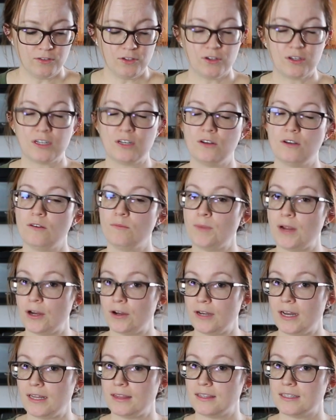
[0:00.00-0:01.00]
you can
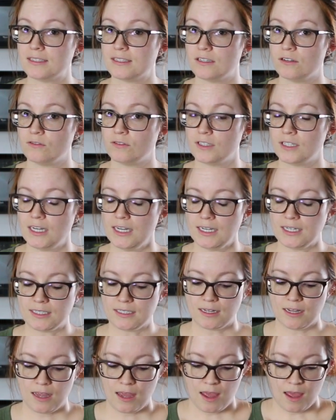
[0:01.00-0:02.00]
marinate this overnight.
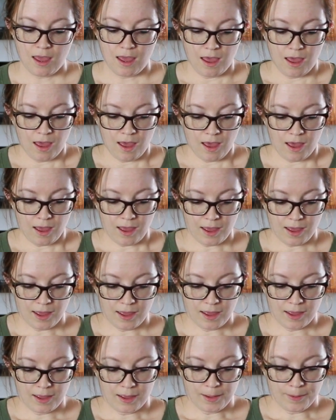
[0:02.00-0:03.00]

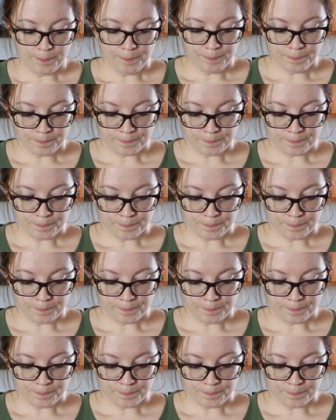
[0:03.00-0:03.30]
I